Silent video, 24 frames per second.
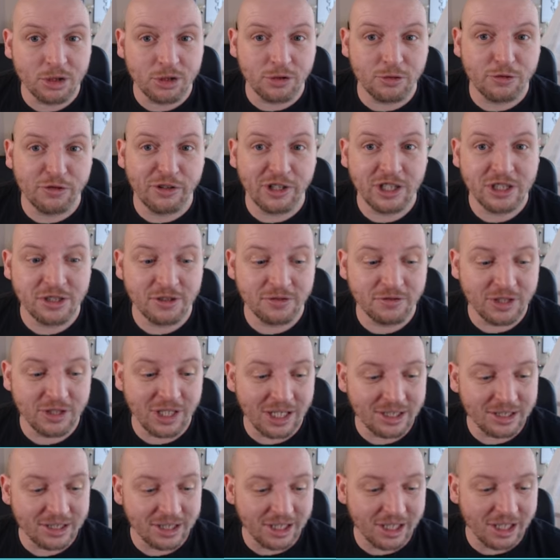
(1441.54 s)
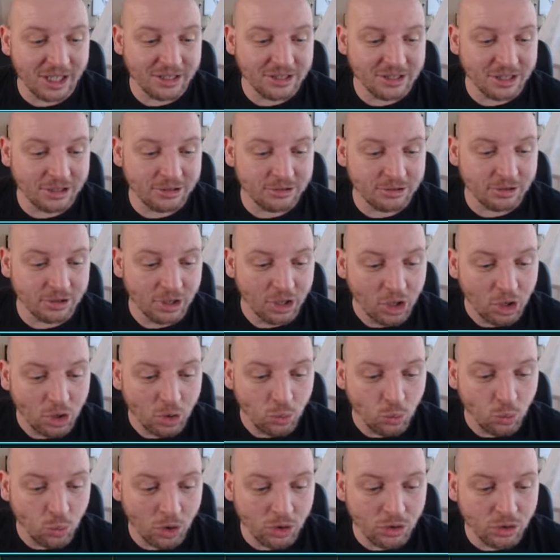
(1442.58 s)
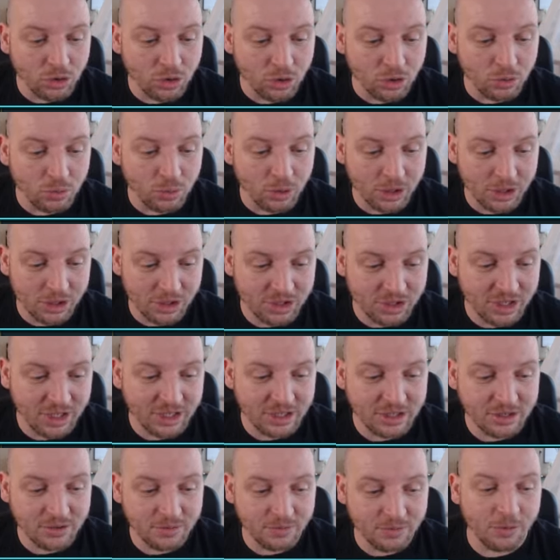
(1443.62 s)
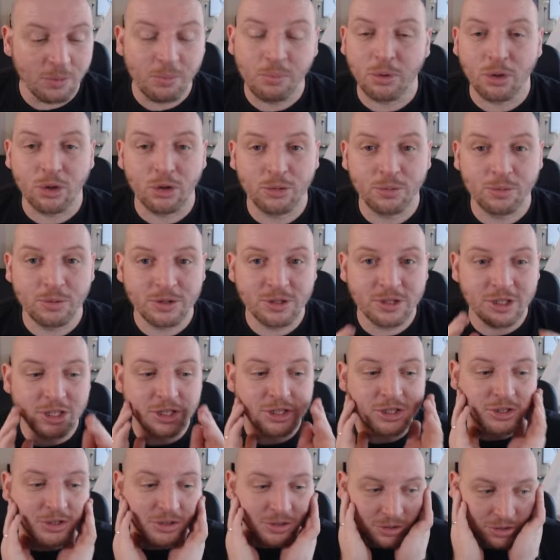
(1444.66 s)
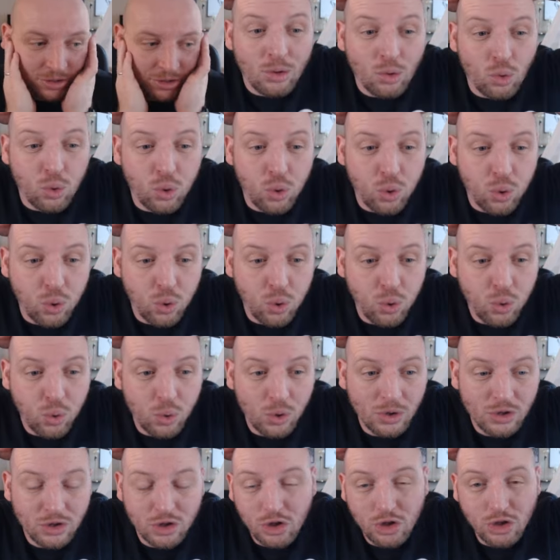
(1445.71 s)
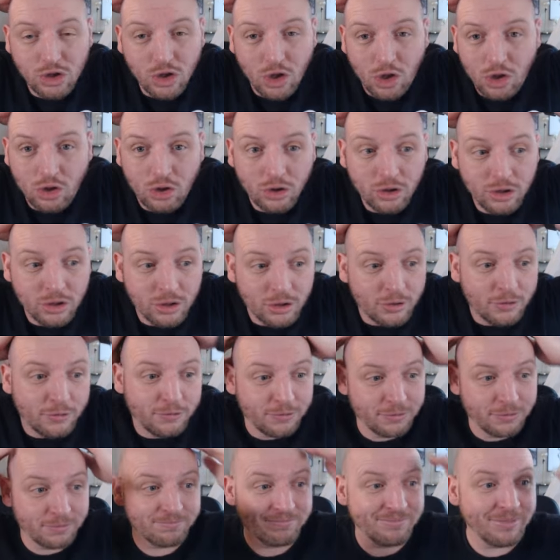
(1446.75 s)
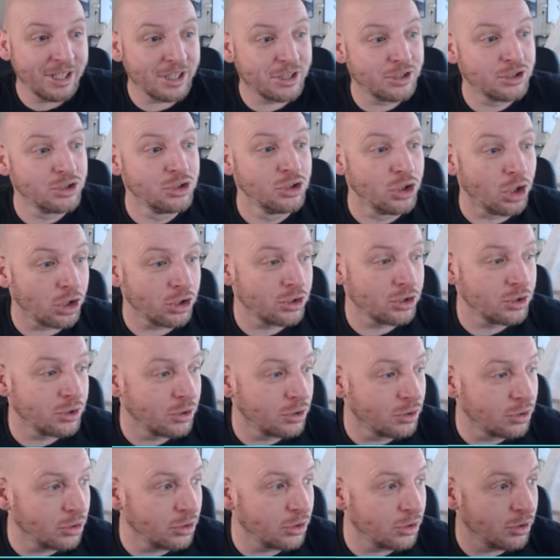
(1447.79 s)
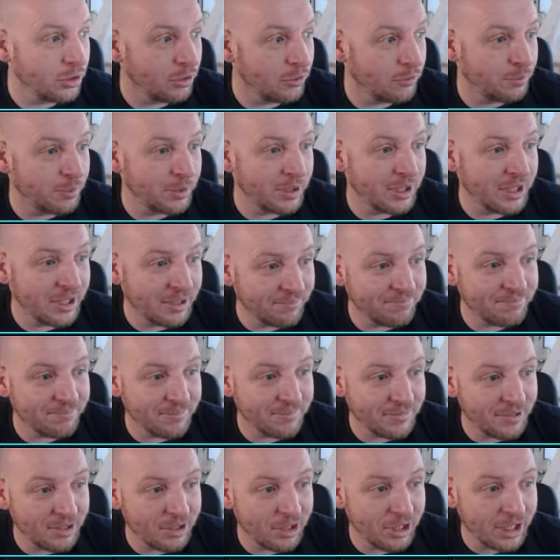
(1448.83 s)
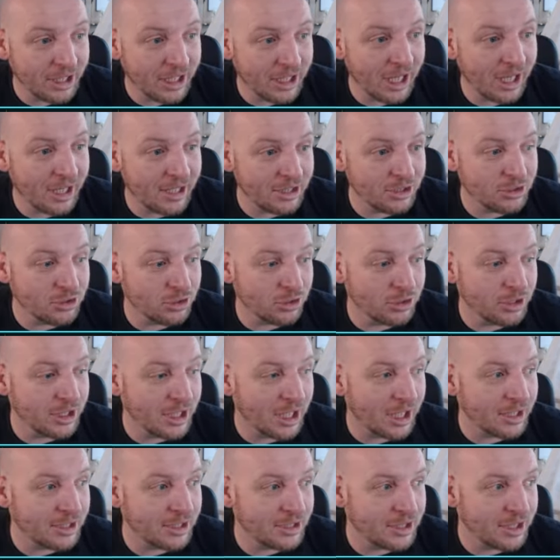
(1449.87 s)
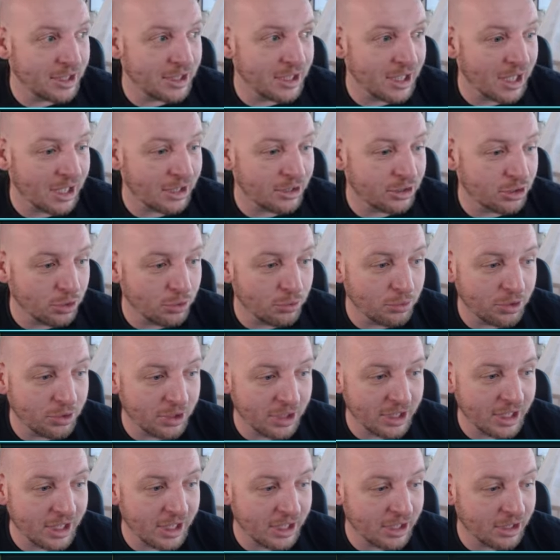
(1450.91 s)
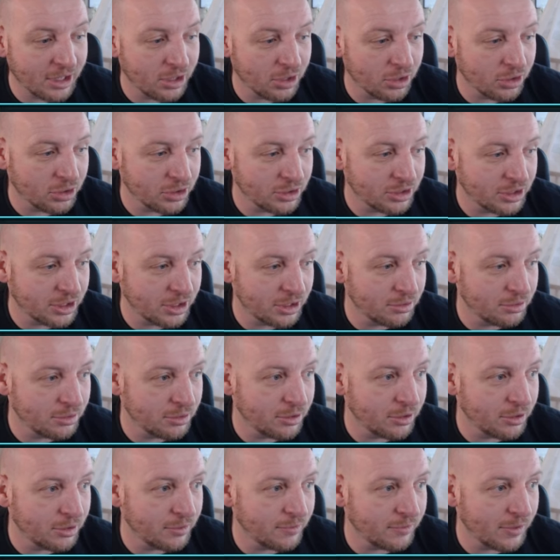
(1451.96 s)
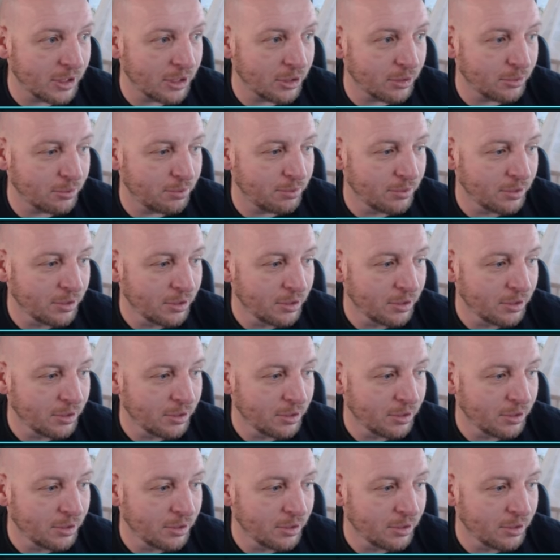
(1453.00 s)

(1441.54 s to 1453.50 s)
defensive tactic, etc. 1 goal, 1 assist from both positions. It's just not good enough. It's not good enough. But again, he's only 19. I do think he can continue to develop.